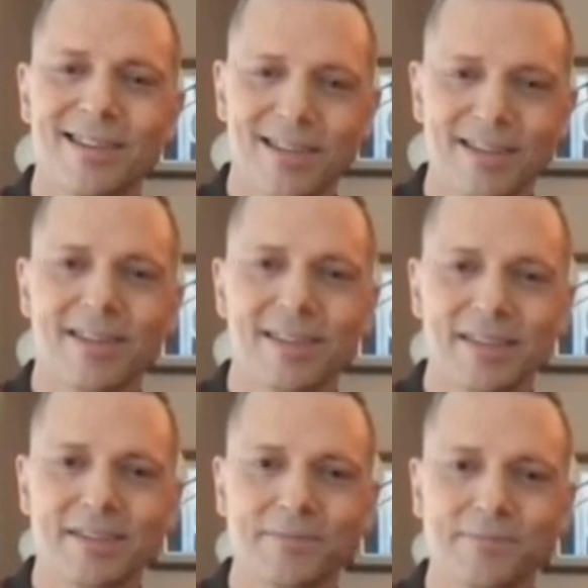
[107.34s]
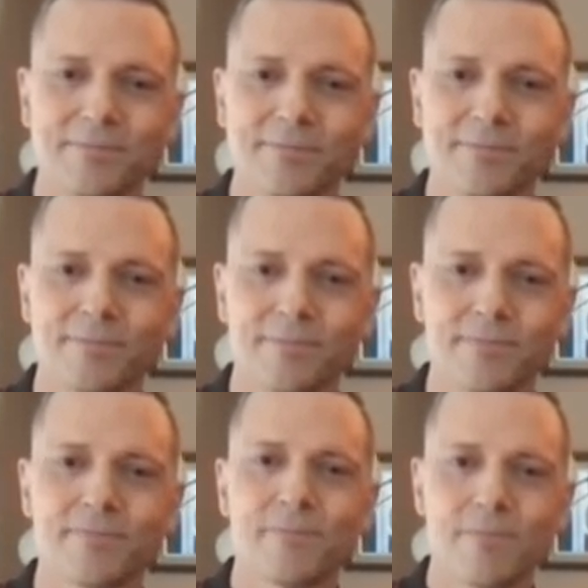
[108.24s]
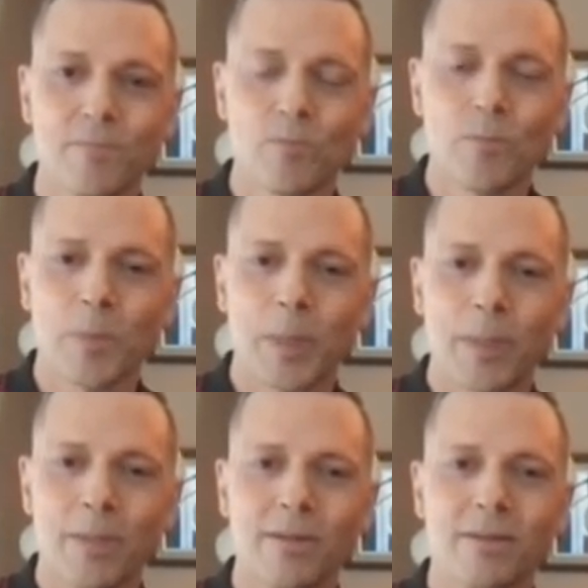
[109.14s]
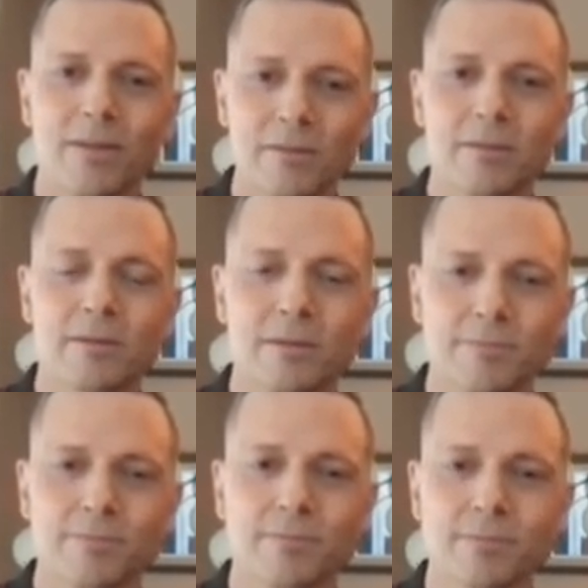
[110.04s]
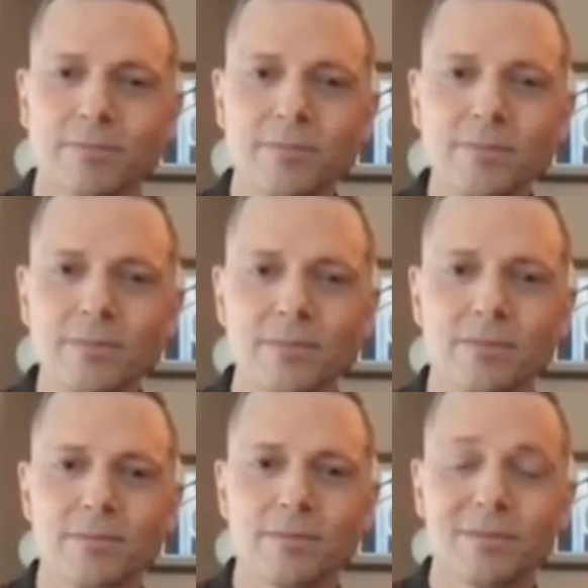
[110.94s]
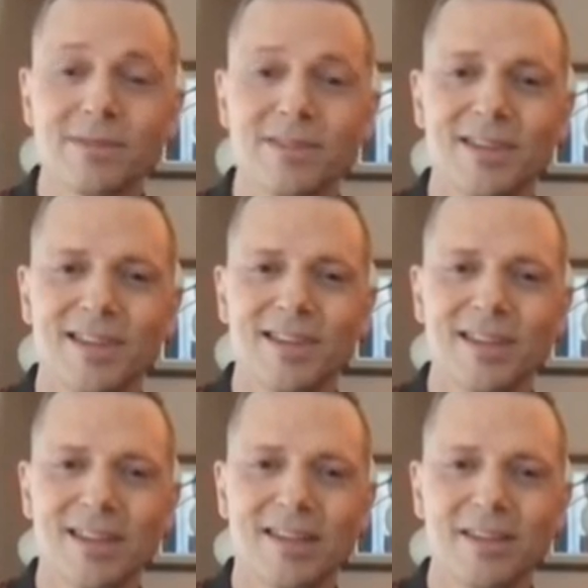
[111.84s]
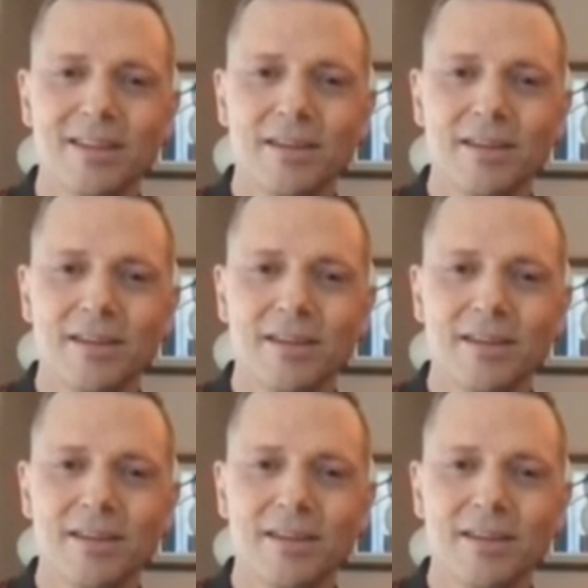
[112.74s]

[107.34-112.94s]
No words are spoken by the person on screen.